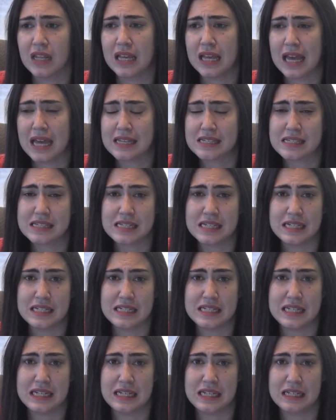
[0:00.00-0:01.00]

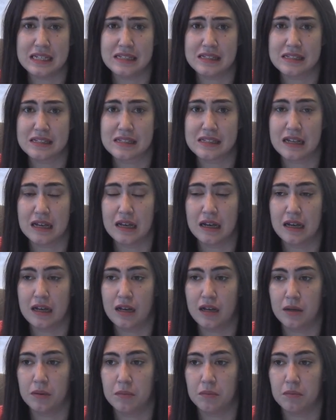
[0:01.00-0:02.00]
SDDs,
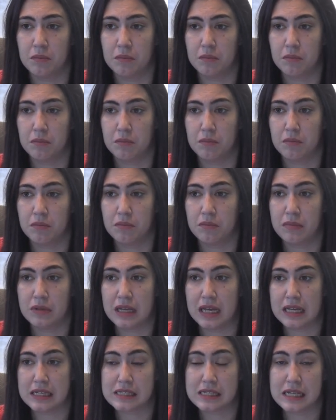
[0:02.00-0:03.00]

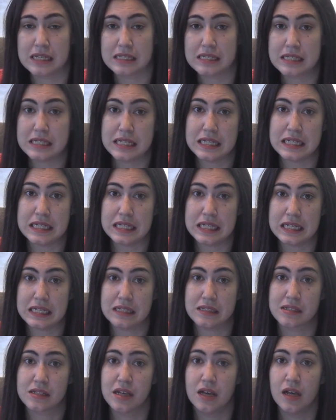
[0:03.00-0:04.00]

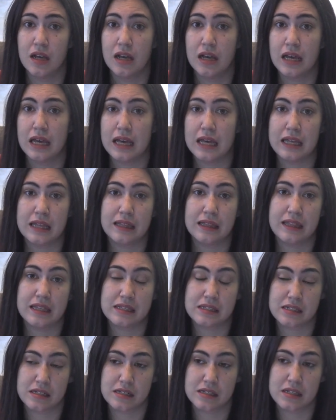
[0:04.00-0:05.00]
SSDDs.
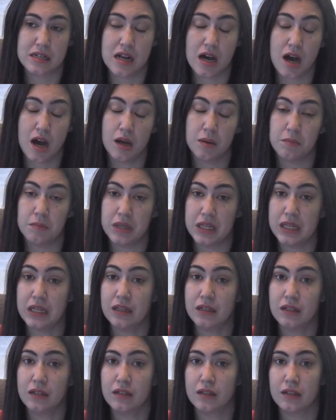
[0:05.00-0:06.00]
This does not
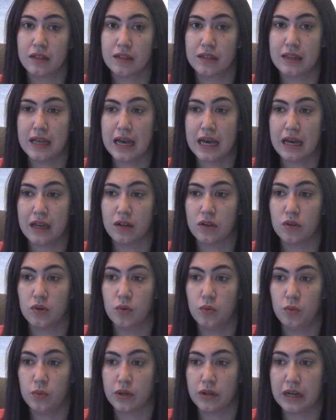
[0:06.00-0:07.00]
mean that
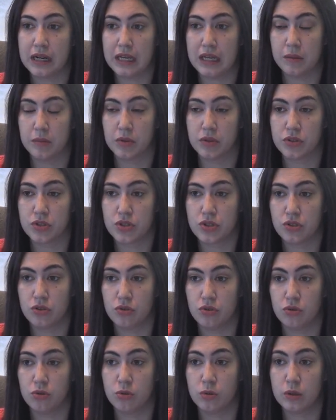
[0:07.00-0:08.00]
we're able
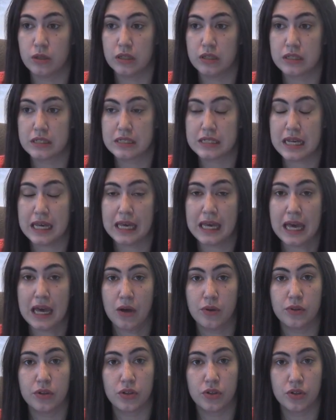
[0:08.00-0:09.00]
to take
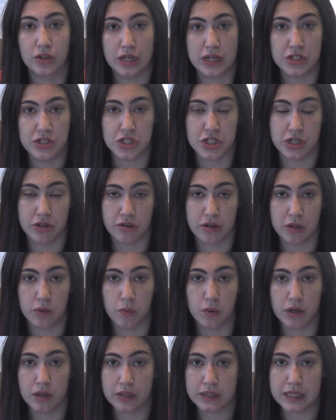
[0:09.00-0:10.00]
out the good engineering
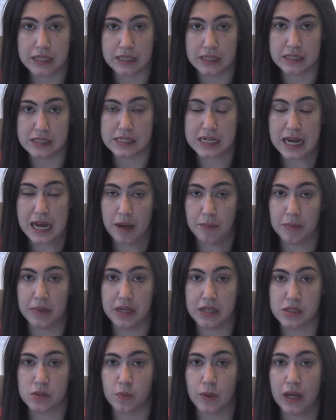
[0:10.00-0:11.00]
work that needs to happen
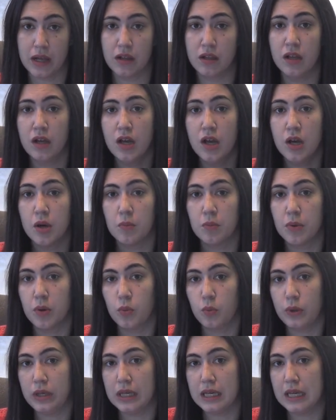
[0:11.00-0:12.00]
as well, but
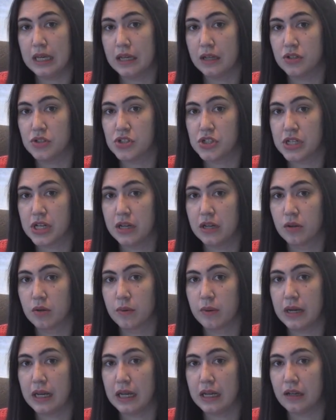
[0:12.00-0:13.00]
we can
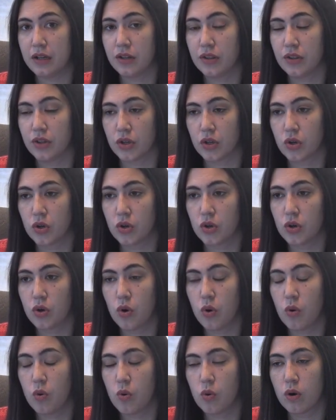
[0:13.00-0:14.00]
generate the
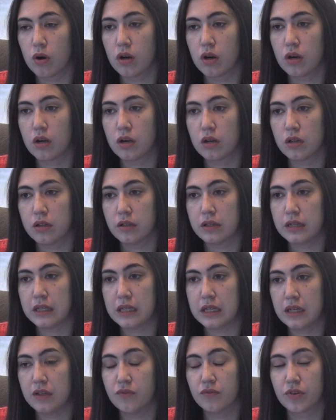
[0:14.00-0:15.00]
core
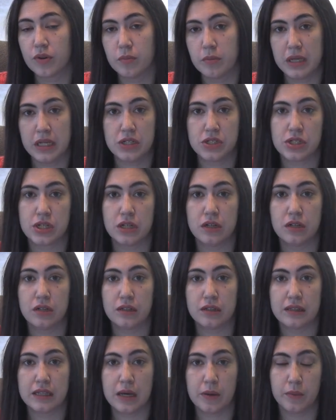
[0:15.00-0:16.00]

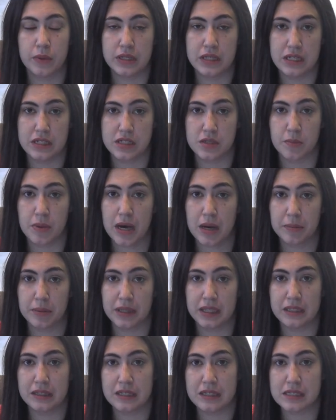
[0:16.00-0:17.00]
information that would need to
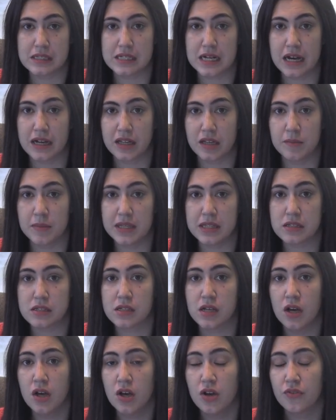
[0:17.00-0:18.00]
populate these
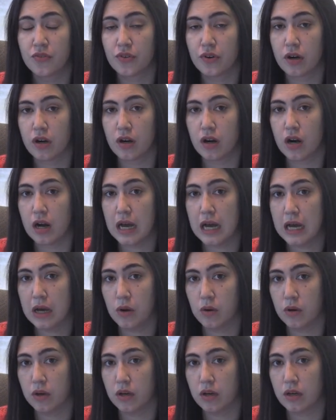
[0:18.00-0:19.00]
documents for
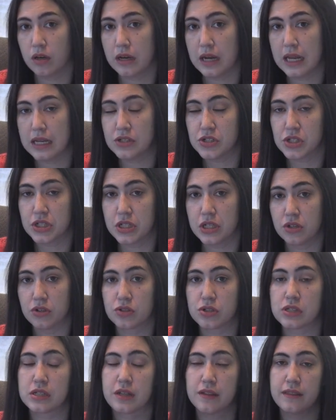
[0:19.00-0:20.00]
our
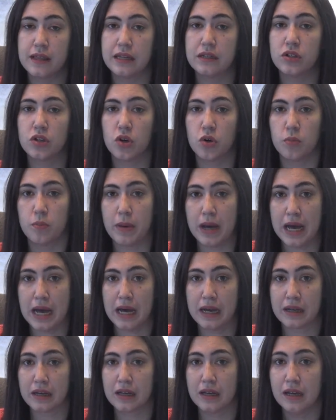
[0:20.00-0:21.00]
engineers to then go
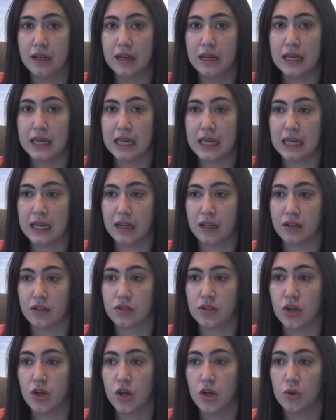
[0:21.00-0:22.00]
back
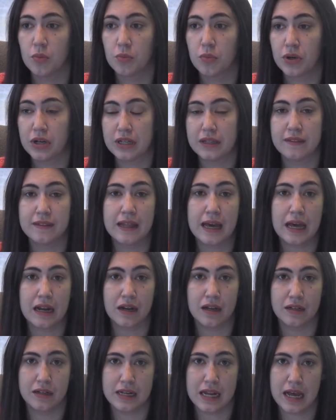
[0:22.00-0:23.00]
and put in that
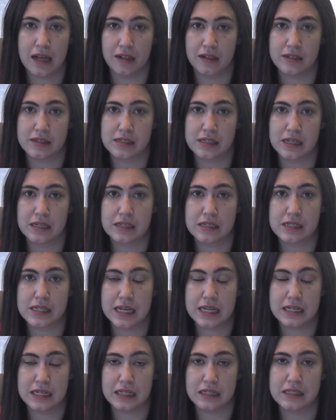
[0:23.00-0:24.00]
analysis
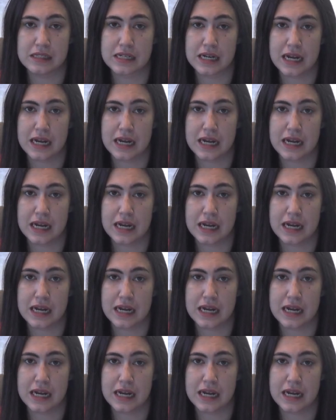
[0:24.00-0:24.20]
that needs to